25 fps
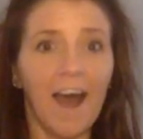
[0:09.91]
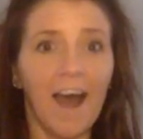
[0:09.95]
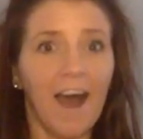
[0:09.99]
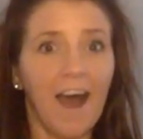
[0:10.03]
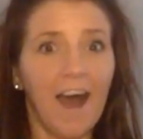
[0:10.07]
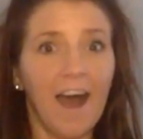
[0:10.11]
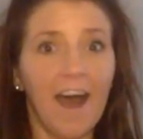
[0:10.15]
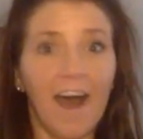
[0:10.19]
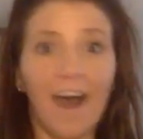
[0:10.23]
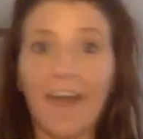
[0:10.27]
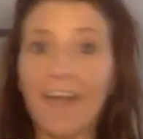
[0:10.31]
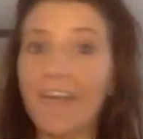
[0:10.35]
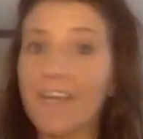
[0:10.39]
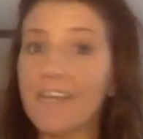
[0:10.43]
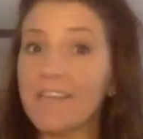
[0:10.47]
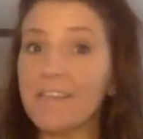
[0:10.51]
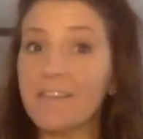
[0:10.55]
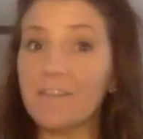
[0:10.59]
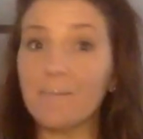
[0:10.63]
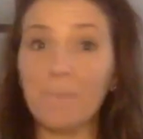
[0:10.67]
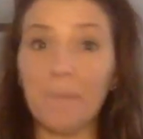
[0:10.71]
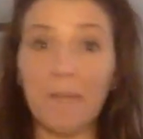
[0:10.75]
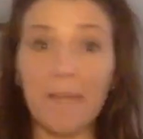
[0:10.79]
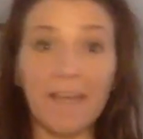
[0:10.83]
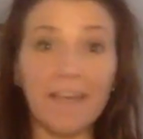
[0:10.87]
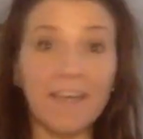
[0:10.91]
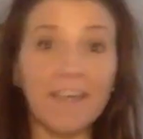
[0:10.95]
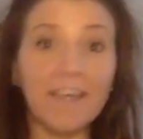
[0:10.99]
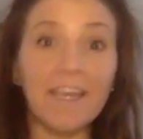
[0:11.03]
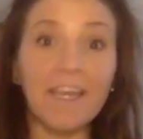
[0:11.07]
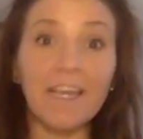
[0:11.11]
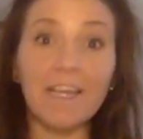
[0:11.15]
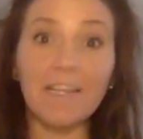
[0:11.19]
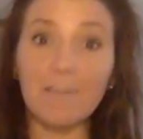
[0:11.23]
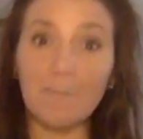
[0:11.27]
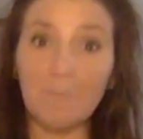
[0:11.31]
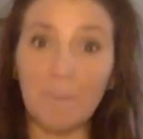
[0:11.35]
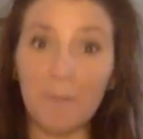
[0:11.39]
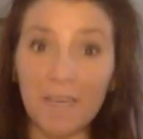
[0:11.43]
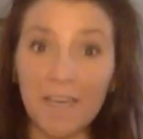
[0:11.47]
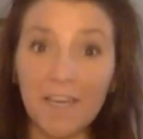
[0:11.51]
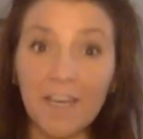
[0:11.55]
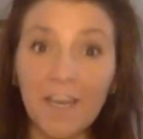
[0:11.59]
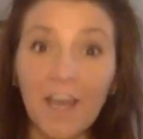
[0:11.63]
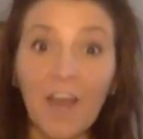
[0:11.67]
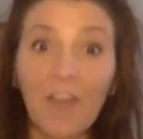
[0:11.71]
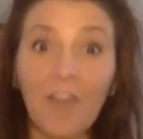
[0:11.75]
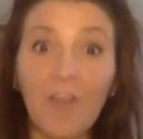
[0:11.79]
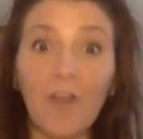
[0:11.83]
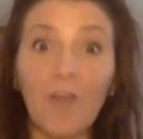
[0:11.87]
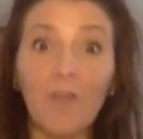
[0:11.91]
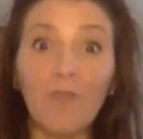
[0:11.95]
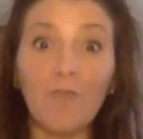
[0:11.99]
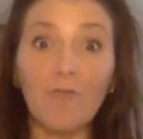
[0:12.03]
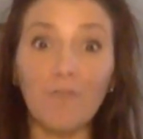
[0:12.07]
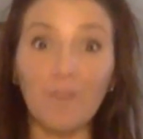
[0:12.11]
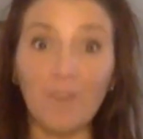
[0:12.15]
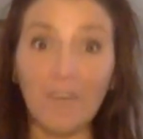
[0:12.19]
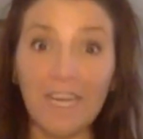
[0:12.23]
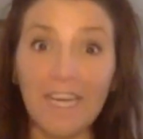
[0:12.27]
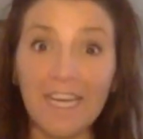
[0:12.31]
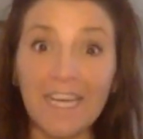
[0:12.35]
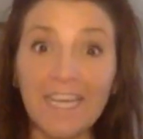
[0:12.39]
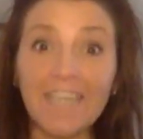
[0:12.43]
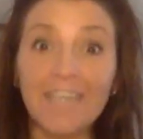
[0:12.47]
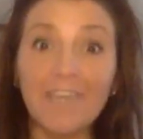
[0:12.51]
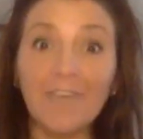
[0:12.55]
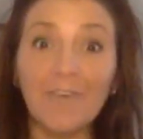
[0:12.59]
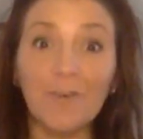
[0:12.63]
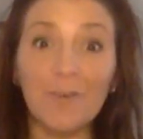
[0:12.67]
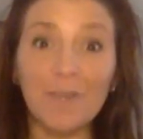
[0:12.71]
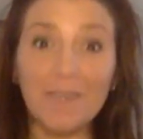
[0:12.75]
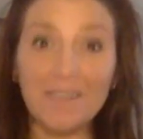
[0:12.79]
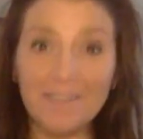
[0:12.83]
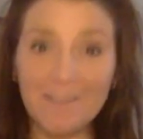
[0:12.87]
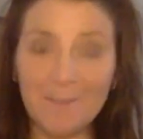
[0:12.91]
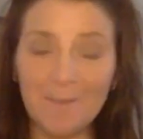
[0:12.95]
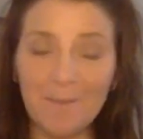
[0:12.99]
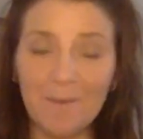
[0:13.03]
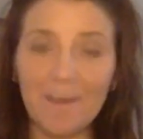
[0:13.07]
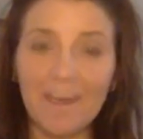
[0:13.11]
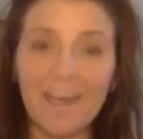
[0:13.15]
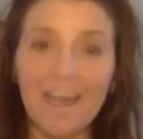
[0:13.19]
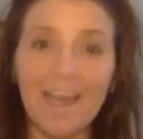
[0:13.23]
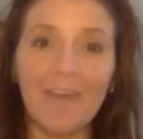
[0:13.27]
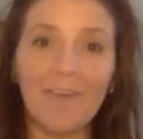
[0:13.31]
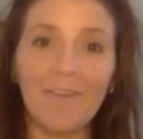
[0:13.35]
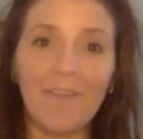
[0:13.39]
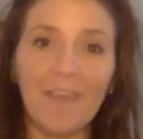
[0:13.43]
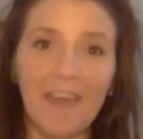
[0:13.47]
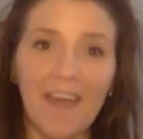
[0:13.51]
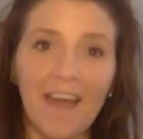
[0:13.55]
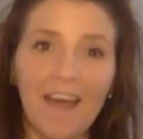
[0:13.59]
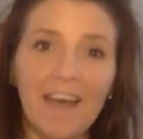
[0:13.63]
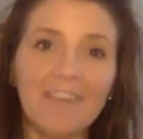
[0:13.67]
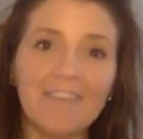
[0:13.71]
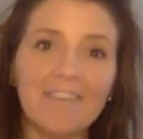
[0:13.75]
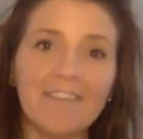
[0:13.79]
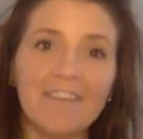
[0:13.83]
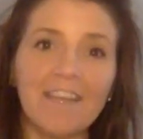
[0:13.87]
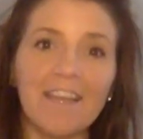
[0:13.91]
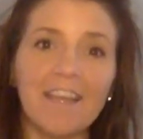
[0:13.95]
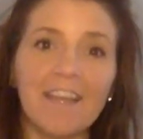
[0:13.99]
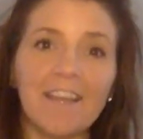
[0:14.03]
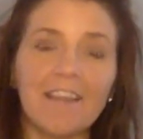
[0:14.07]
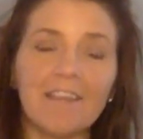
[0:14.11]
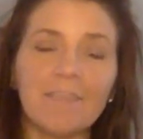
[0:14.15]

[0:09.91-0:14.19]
It's been another really noisy one out there, hasn't it?